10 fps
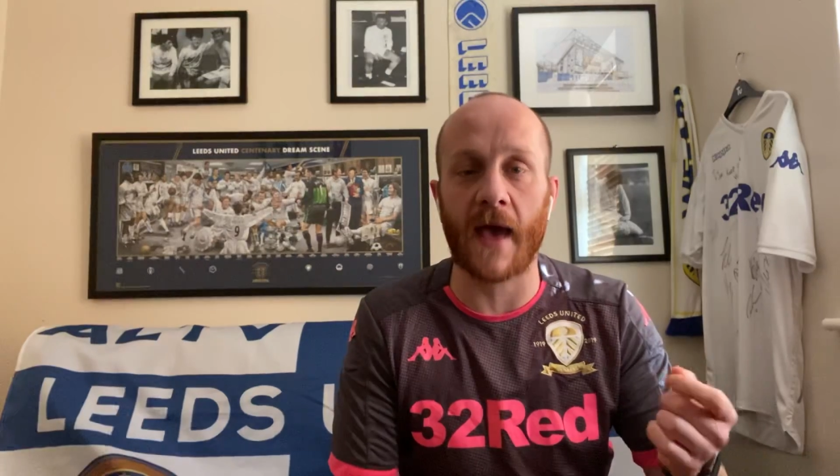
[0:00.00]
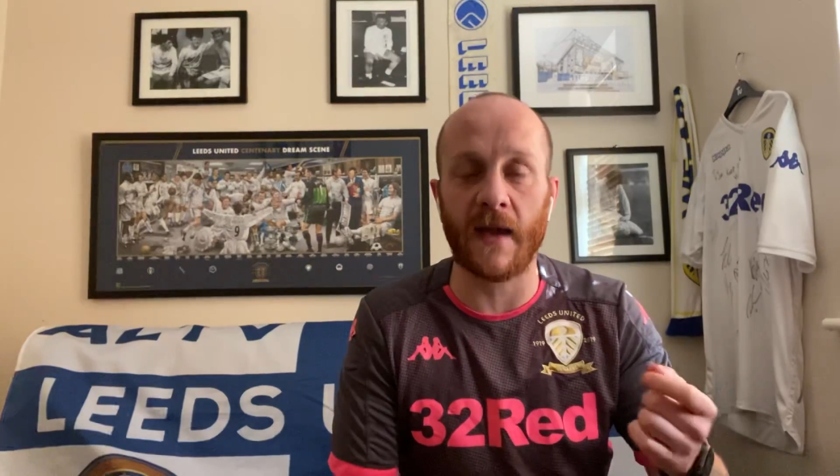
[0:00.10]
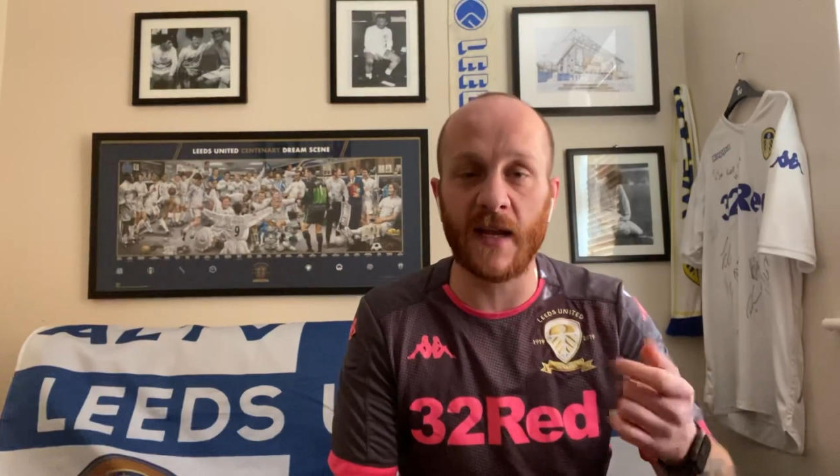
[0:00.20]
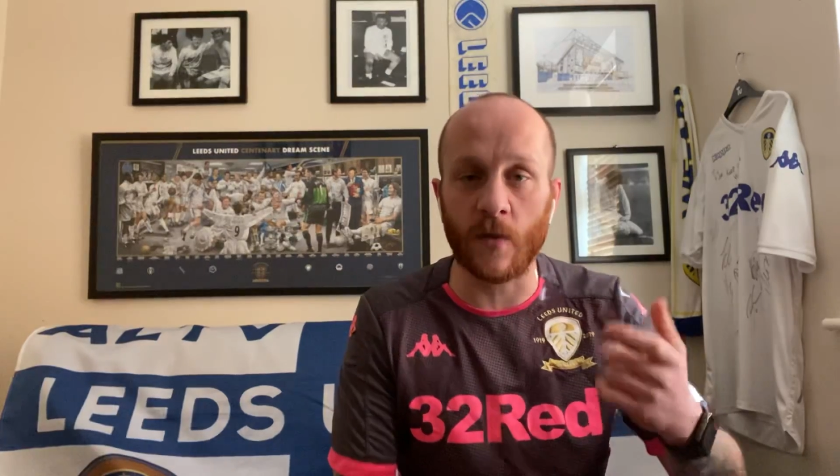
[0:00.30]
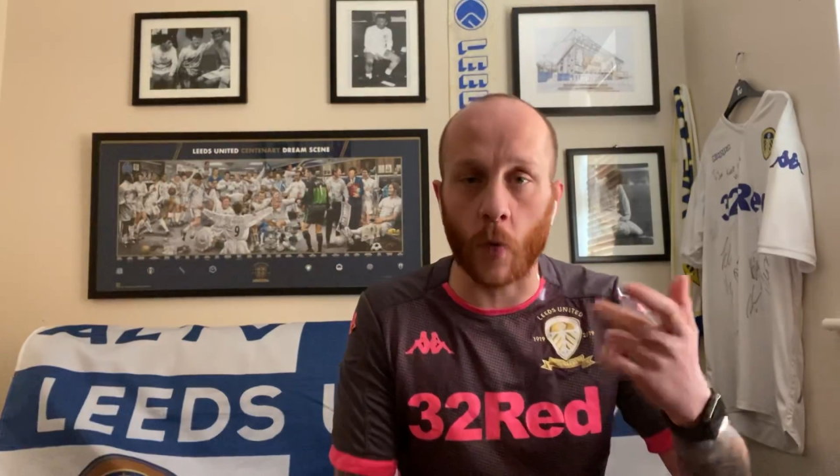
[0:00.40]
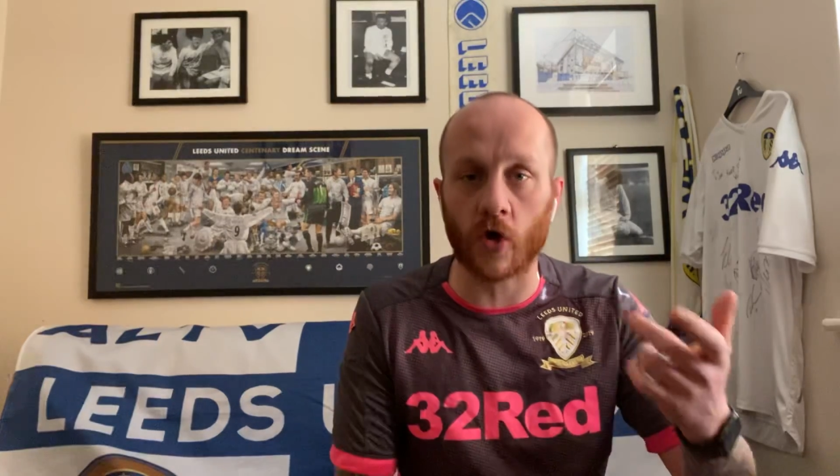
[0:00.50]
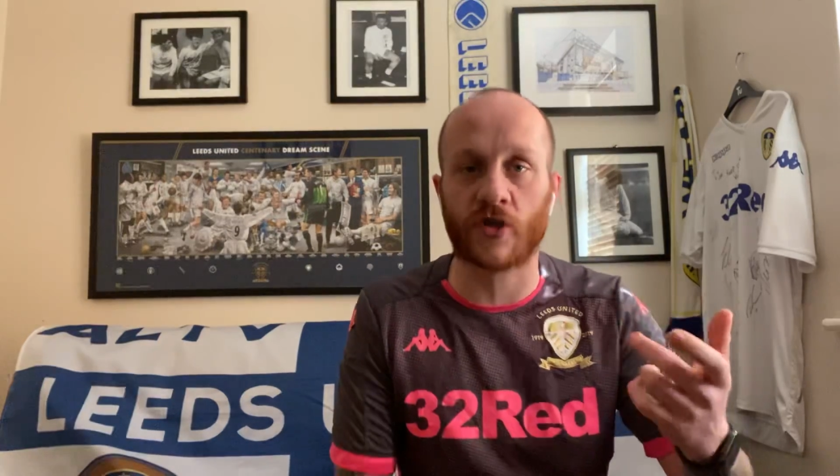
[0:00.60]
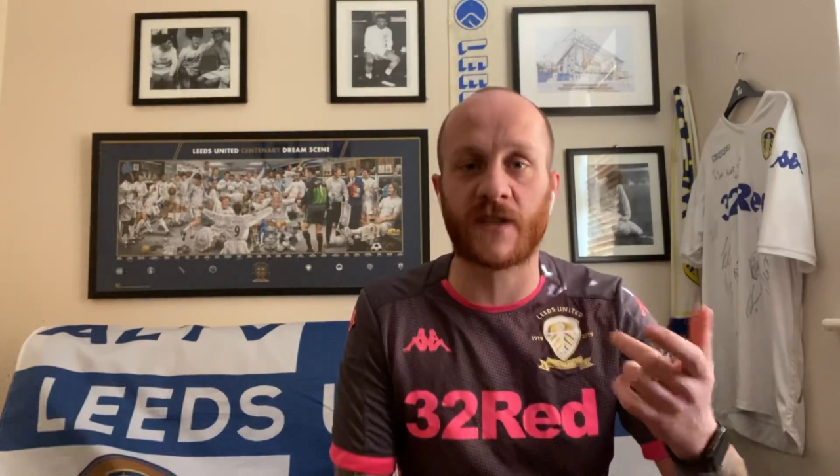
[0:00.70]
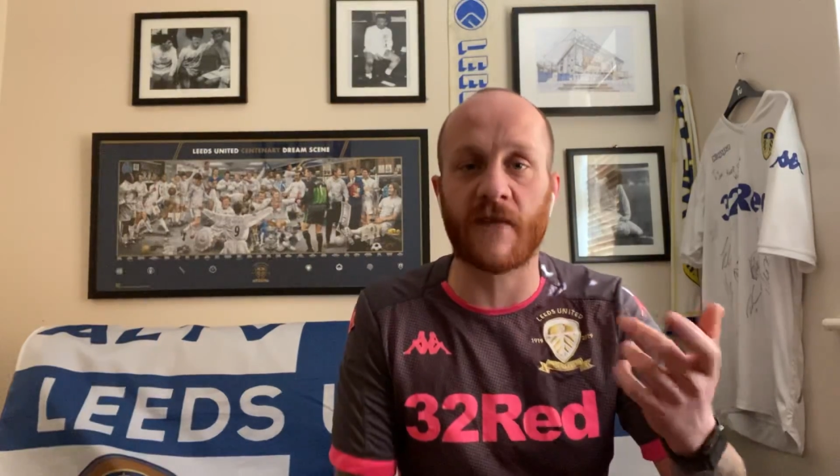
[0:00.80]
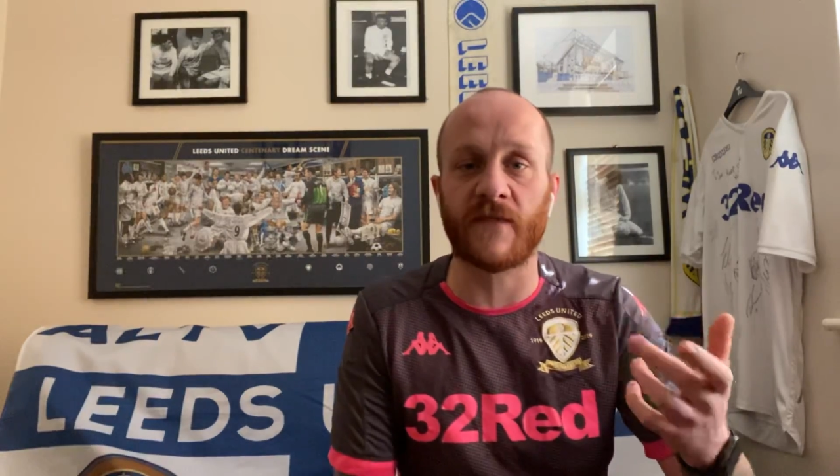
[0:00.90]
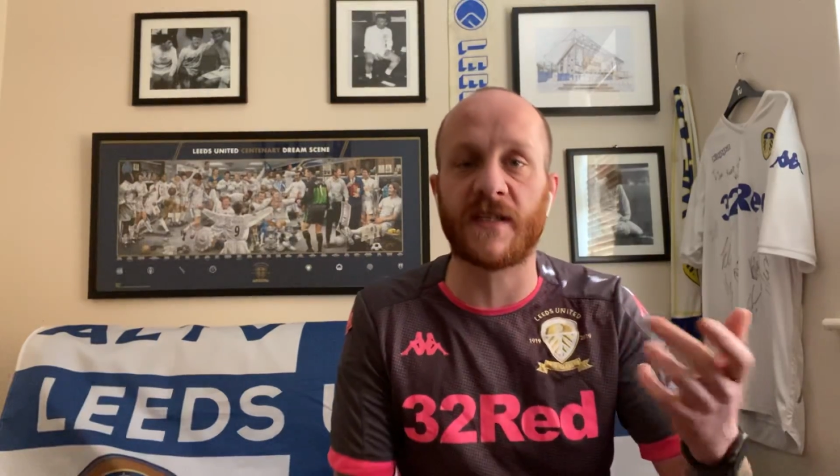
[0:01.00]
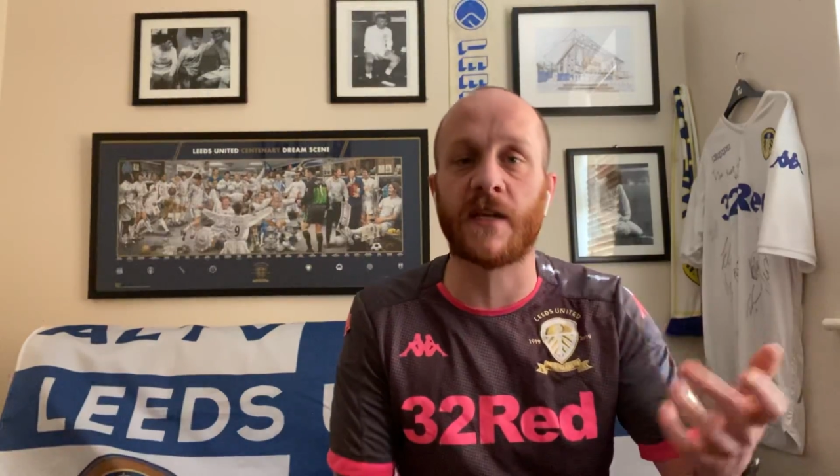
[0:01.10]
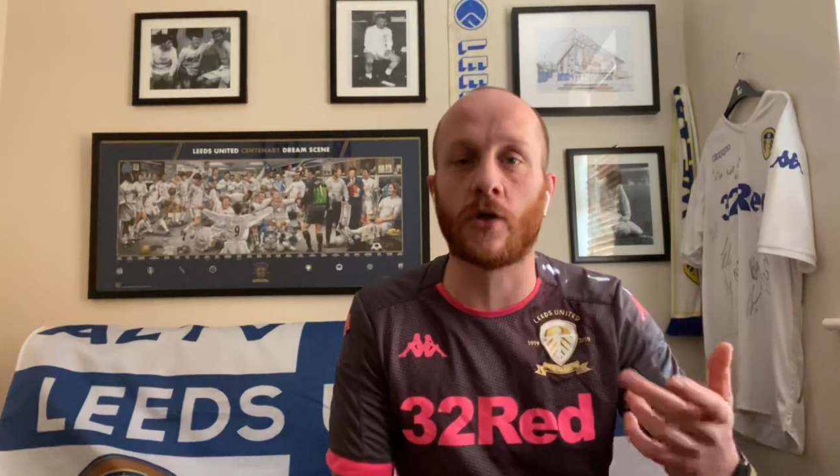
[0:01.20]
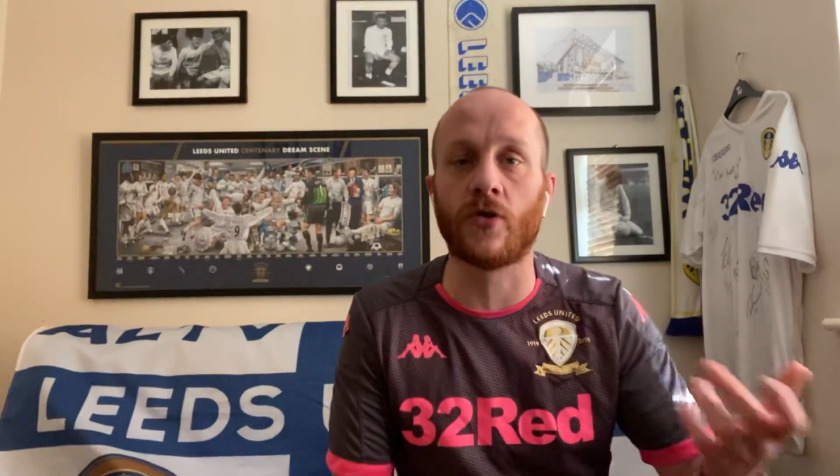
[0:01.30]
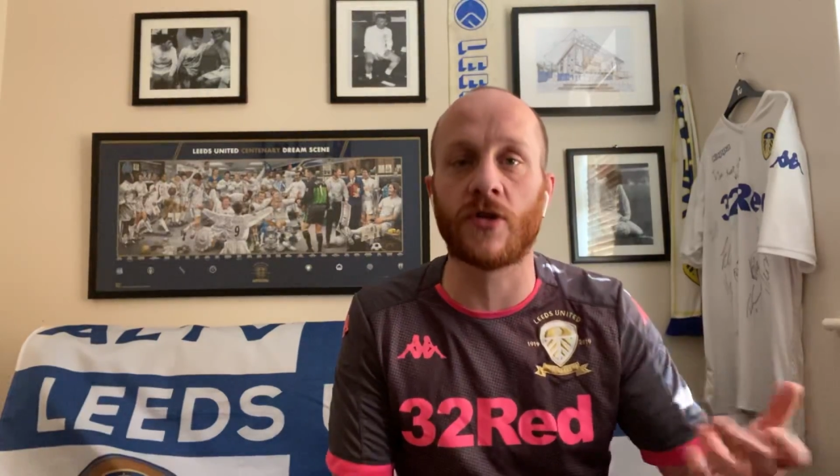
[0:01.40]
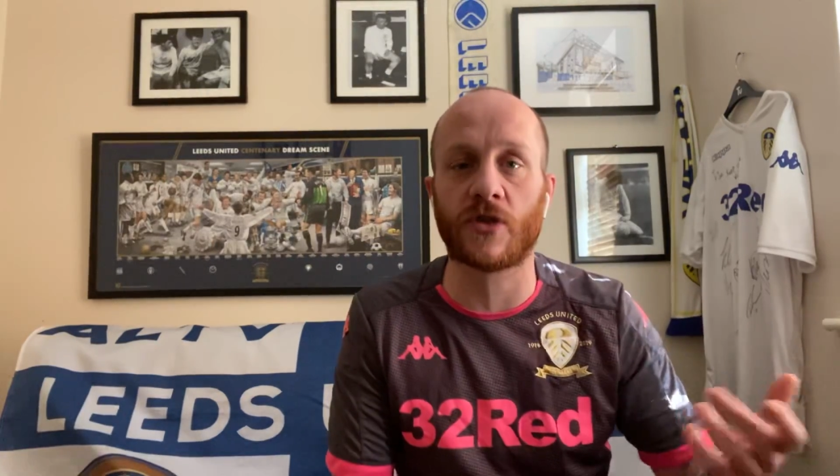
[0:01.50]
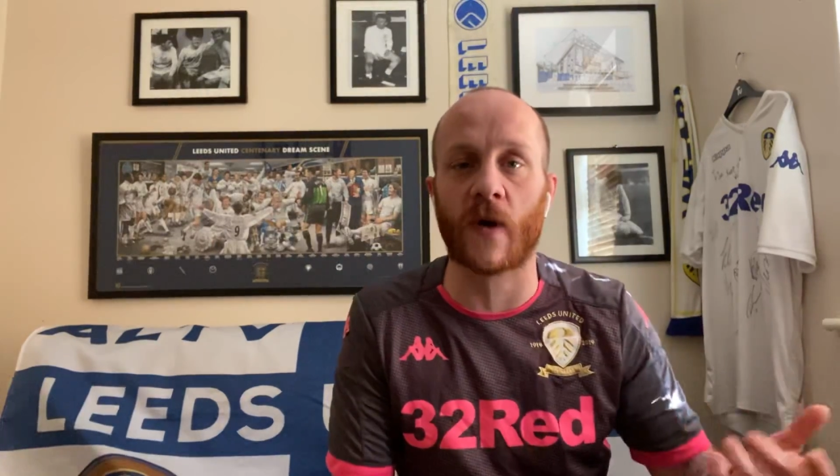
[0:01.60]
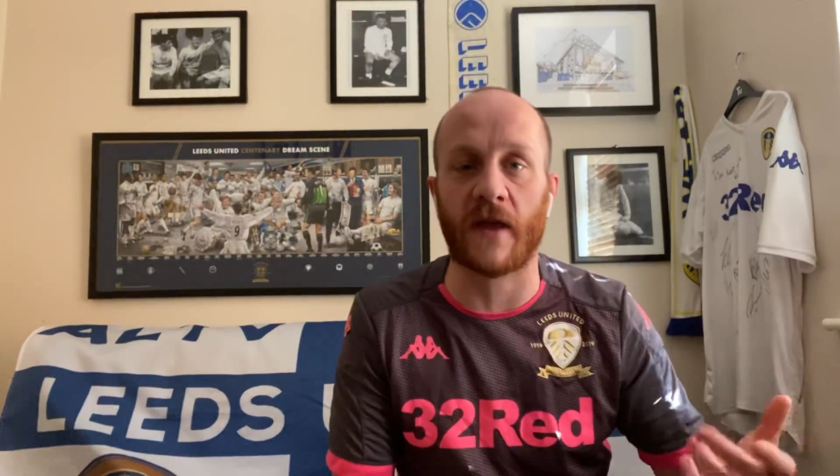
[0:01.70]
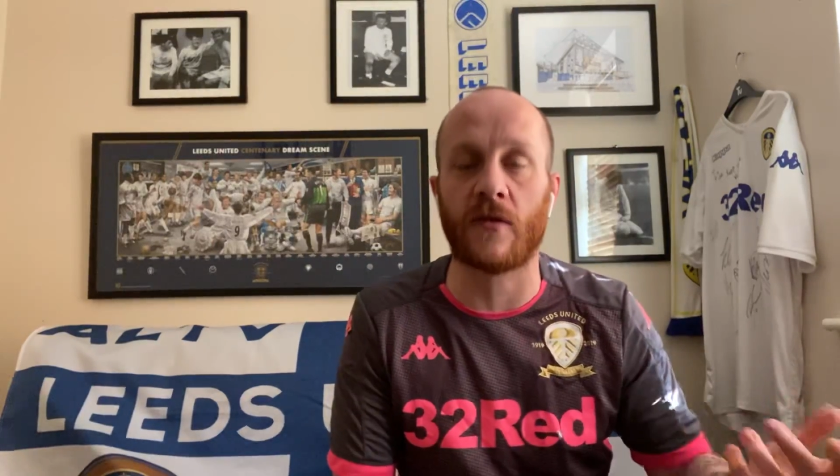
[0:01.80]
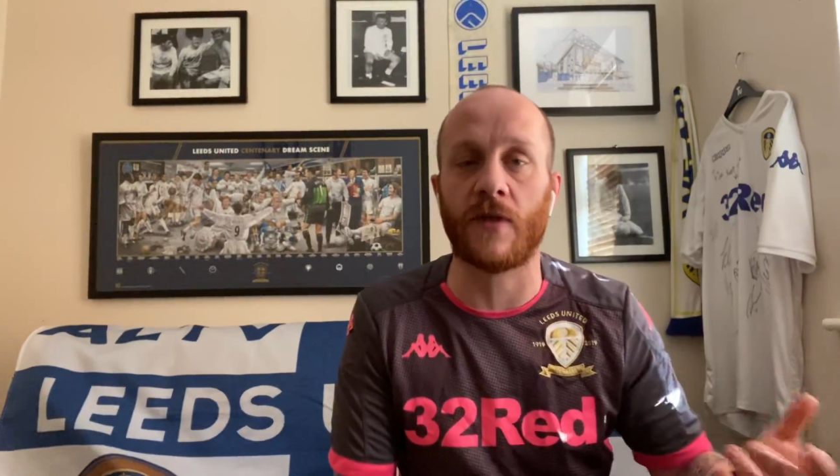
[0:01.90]
And he watches every single
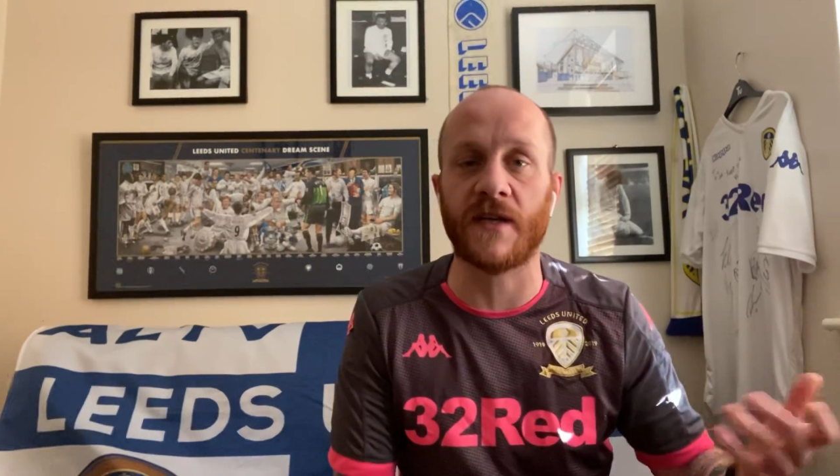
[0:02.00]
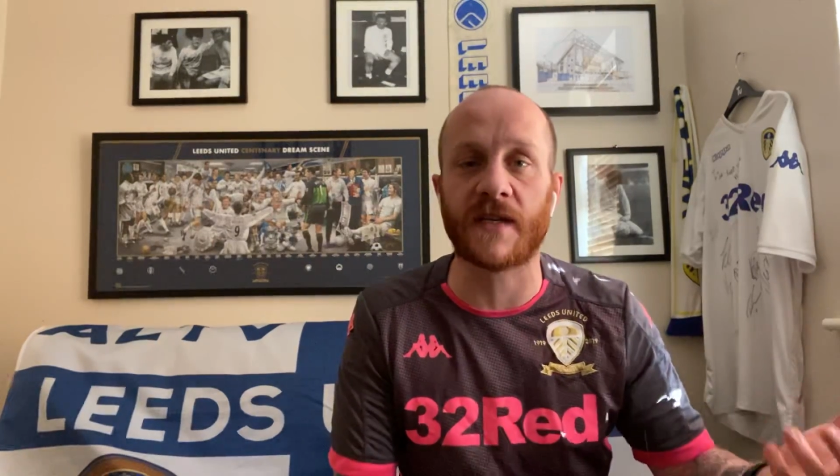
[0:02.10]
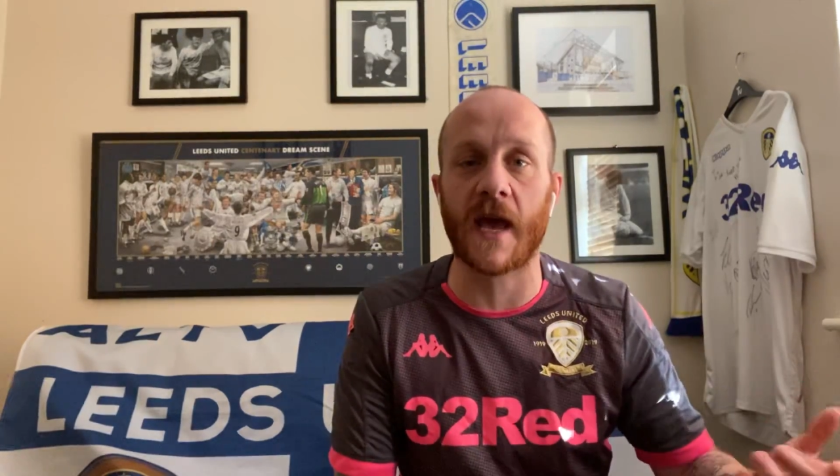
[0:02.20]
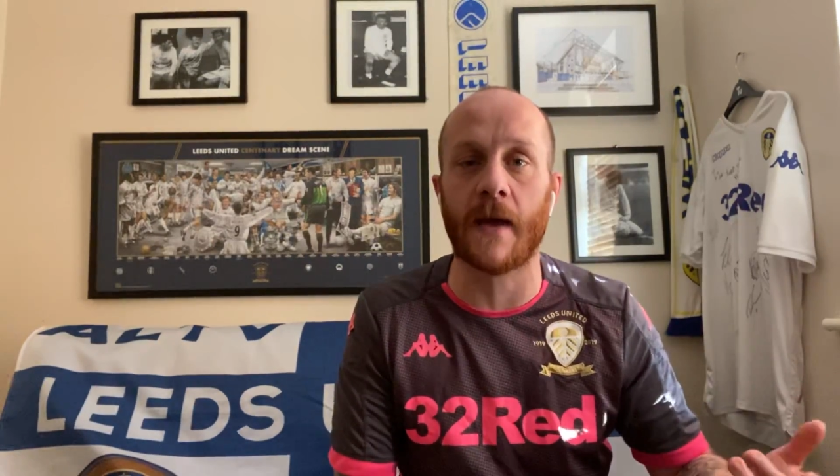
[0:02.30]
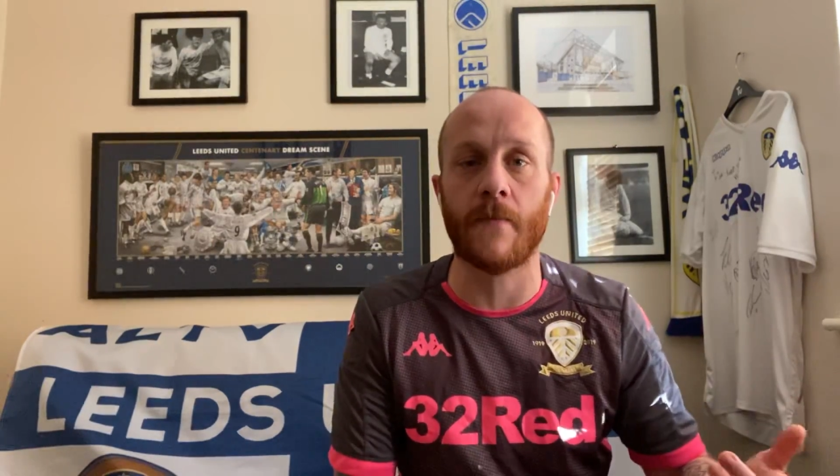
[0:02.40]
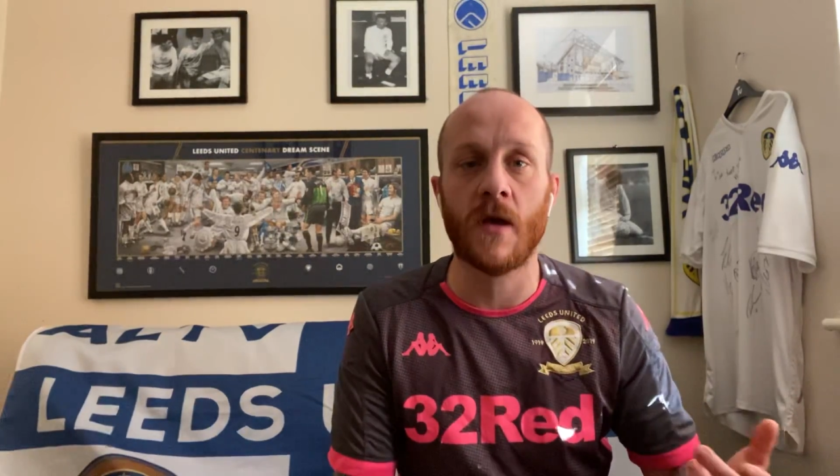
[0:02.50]
under-23s game,